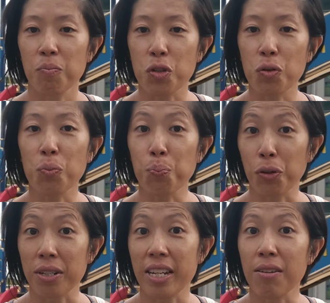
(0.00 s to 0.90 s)
you
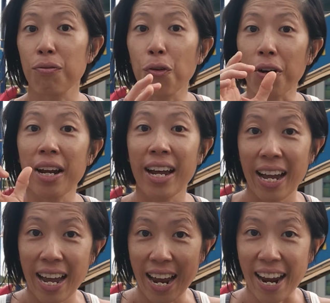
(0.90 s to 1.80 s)
put in for
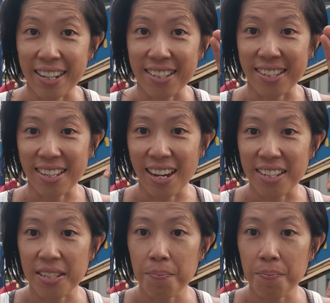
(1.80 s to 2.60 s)
exercise.